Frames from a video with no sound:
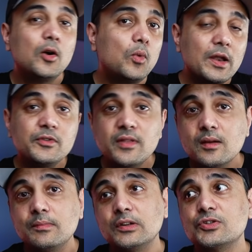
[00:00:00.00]
One more thing
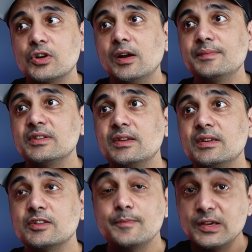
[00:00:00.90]
about jobs
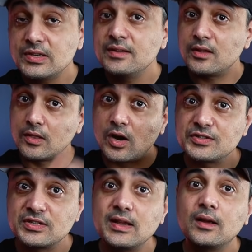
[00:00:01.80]
is, especially in the
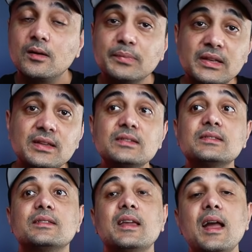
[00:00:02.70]
larger tech companies,
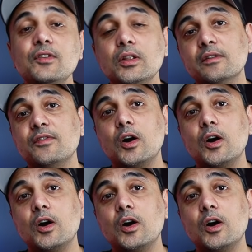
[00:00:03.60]
they have a lot of